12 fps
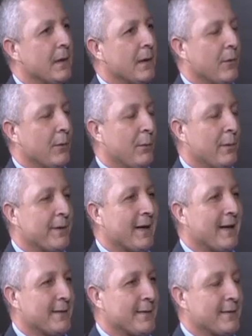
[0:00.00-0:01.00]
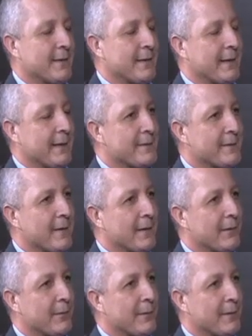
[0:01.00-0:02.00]
Well, with us, they can
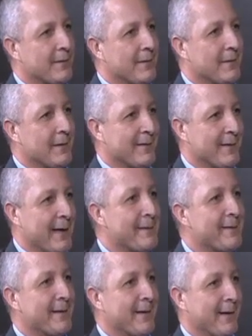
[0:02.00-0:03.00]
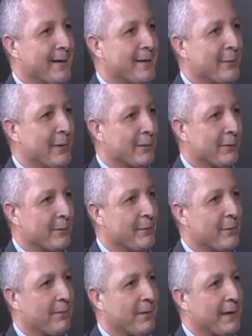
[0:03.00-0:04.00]
start with as little as 90 Rand, because we
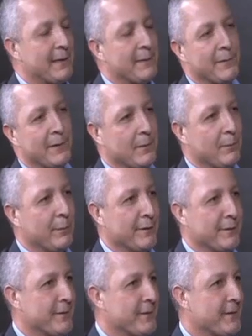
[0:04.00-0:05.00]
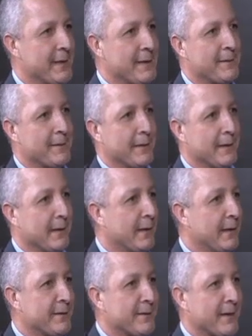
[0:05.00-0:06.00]
provide them a little business kit, and then
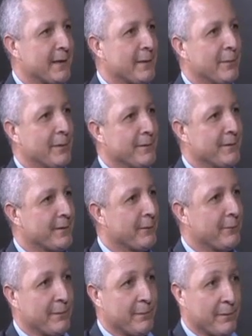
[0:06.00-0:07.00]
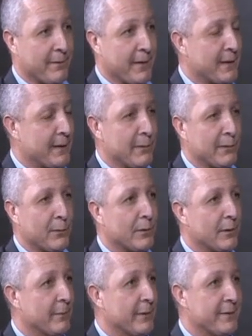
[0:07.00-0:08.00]
inside the business kit we provide them with all
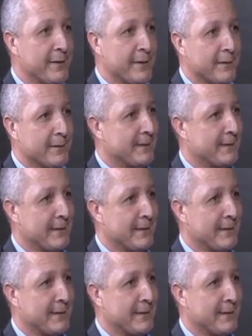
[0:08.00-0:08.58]
the material that they